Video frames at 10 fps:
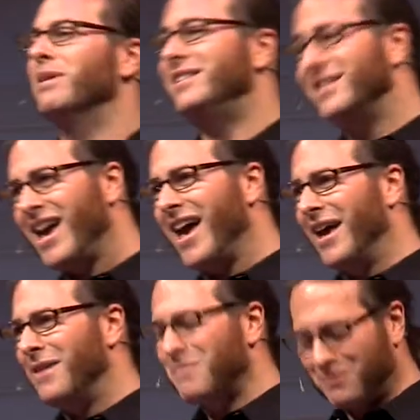But
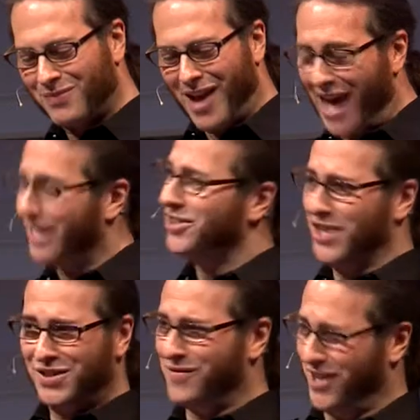today, I
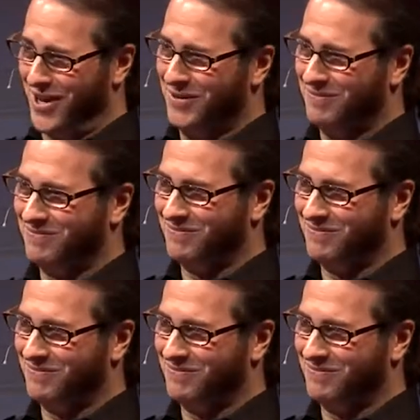ingest video.